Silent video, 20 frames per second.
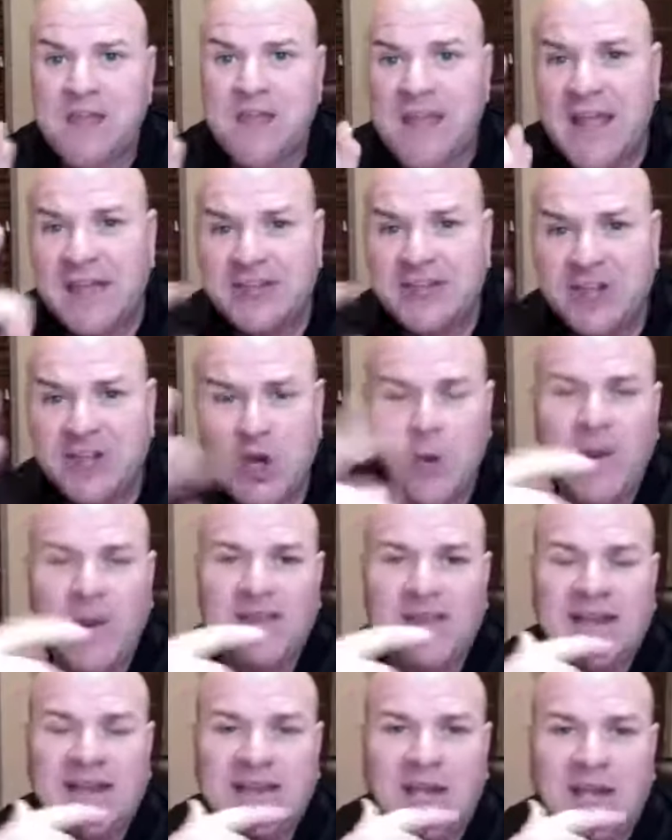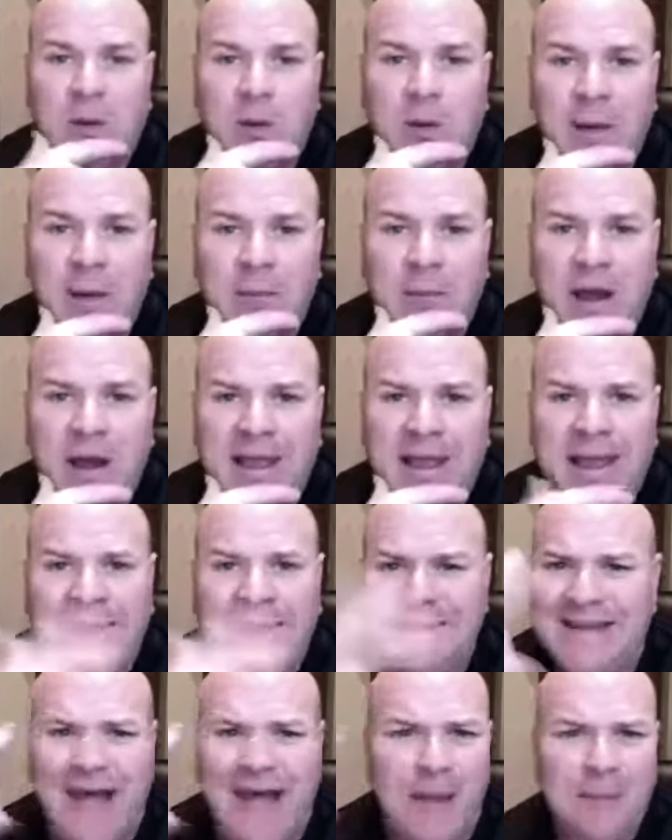In 2 weeks, I doubled my money.
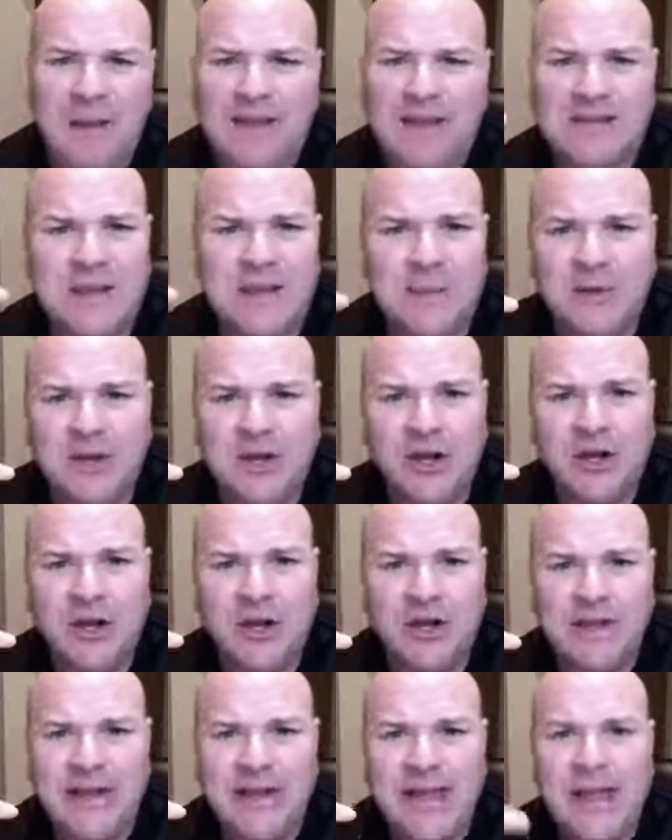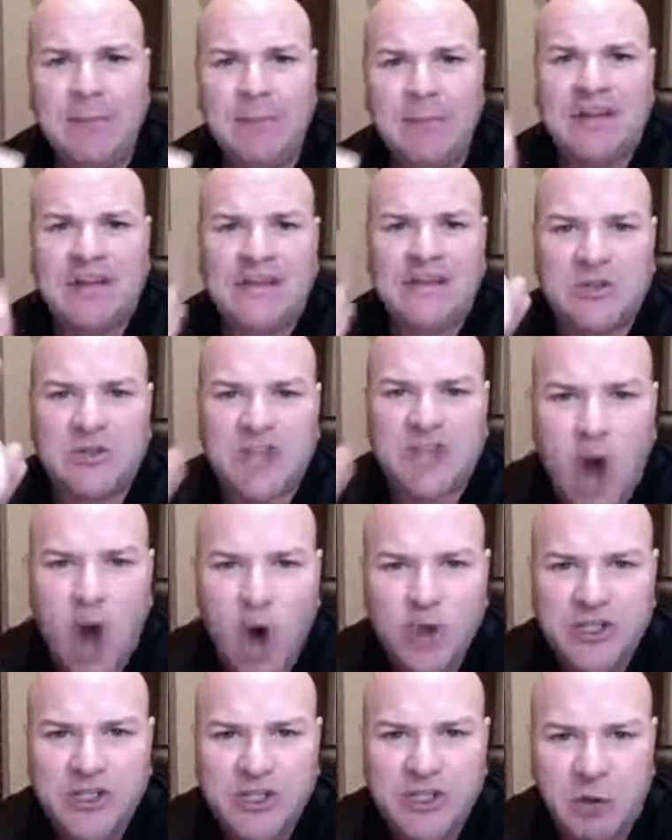Not because I'm good, because I was
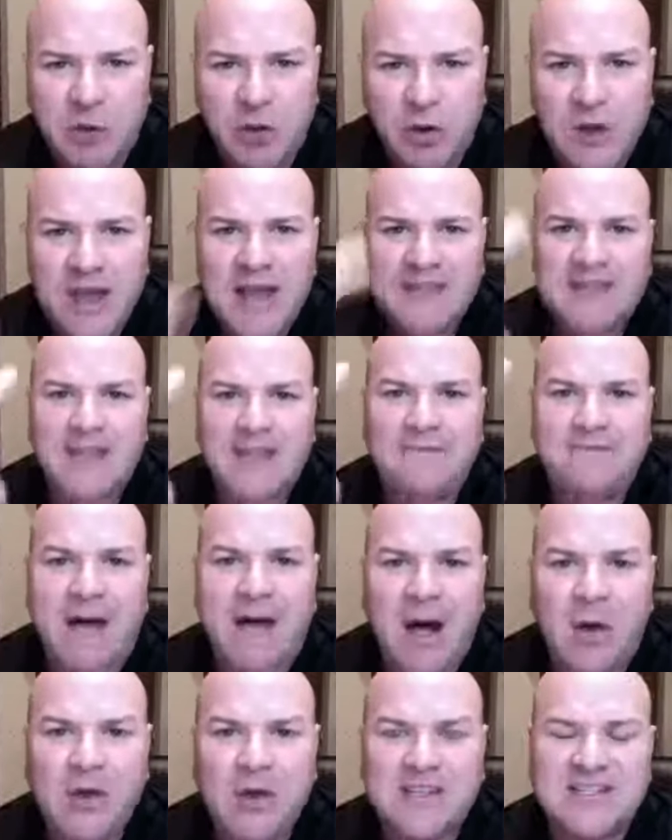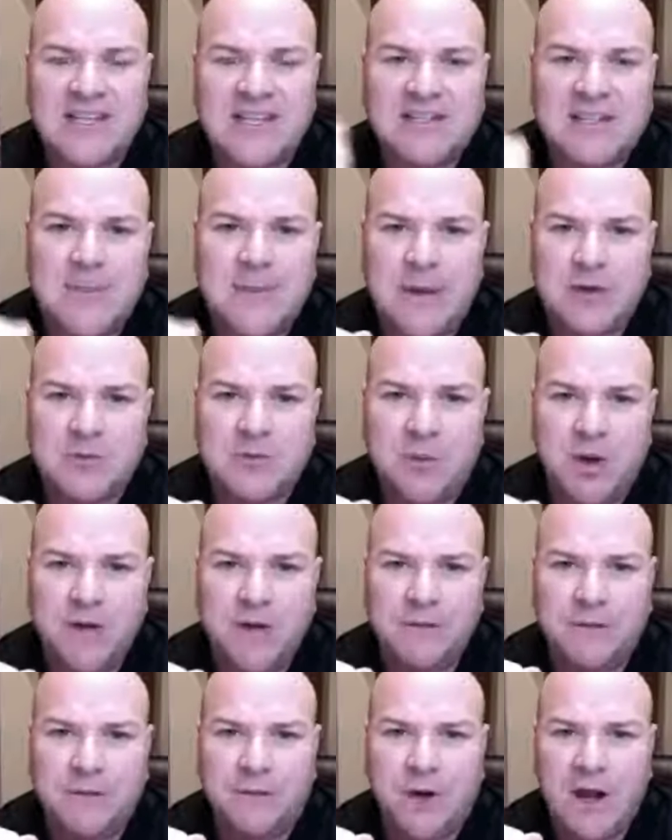coachable. Because I followed a system that was put
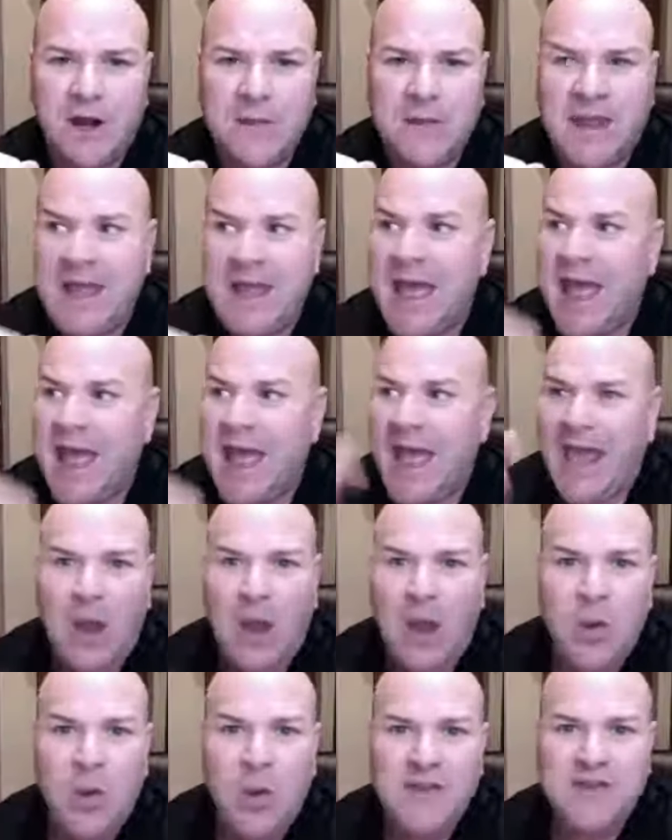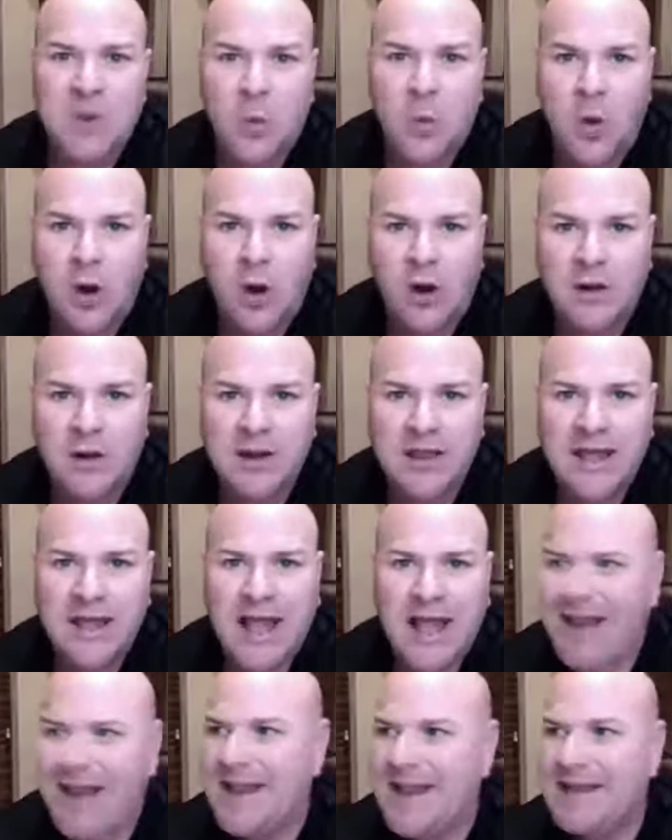in front of me, and I went to work.
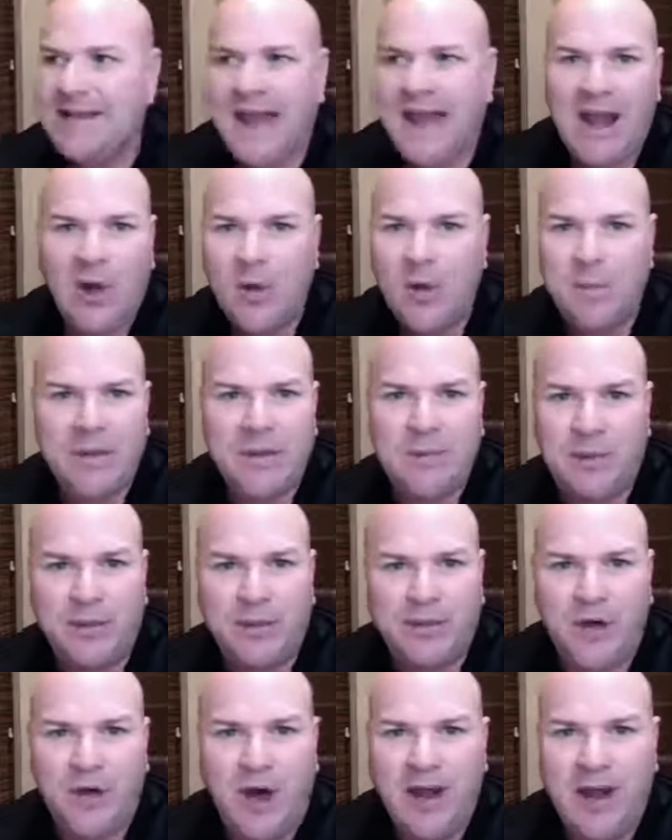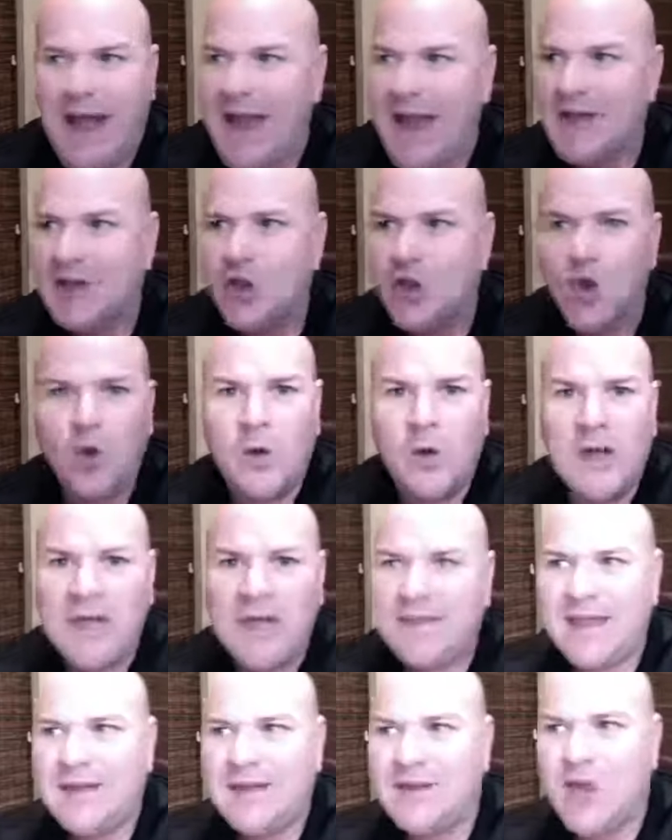I didn't care what people thought. I knew
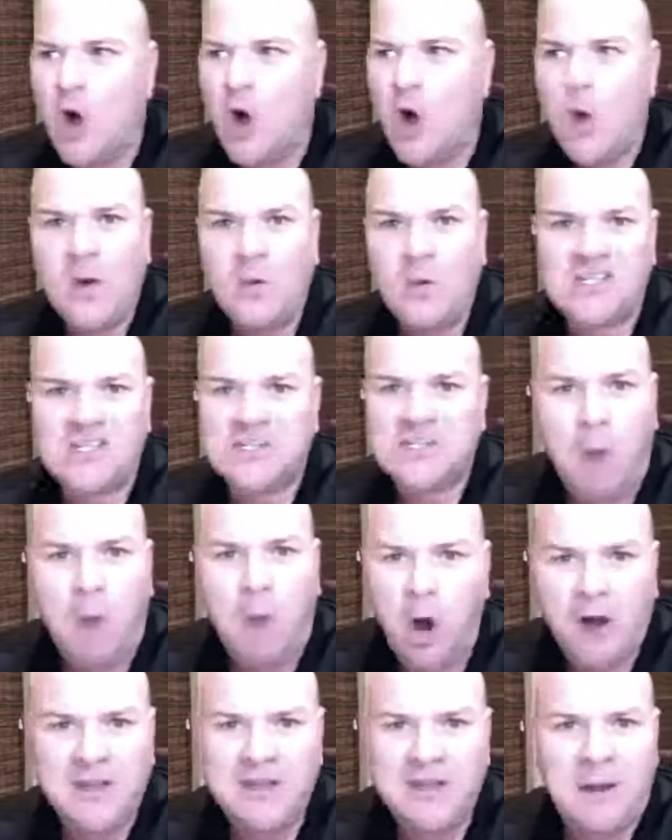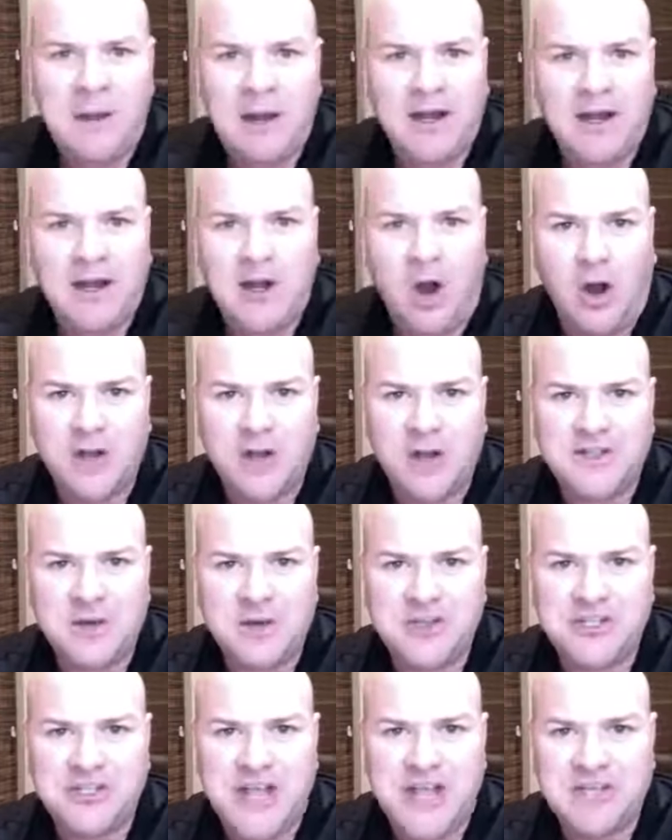that no one was smarter than the American Heart
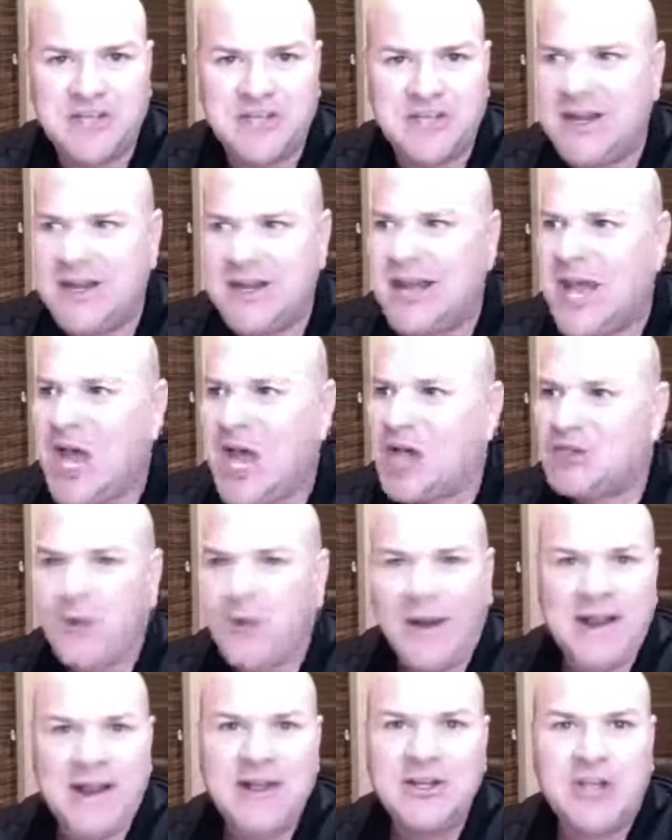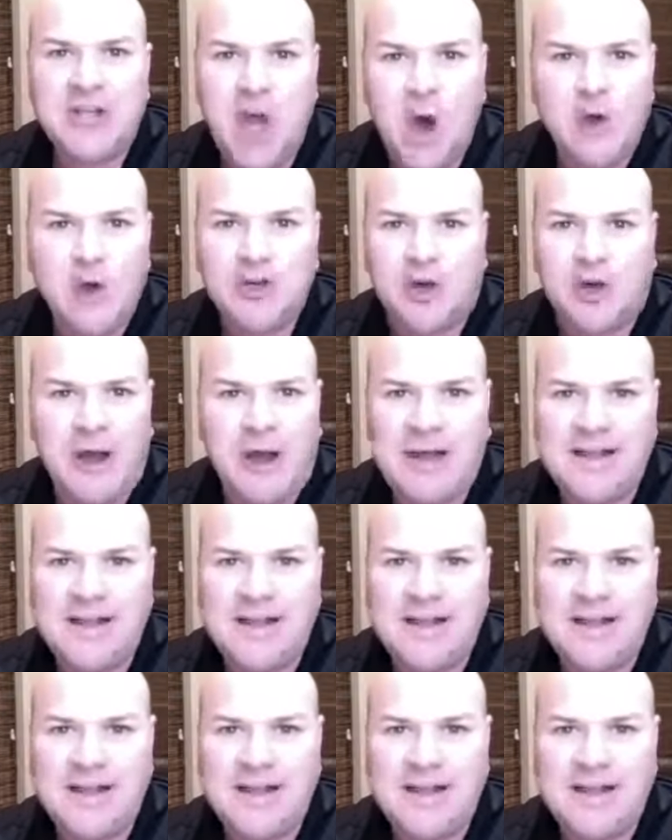Association, so I didn't go trying to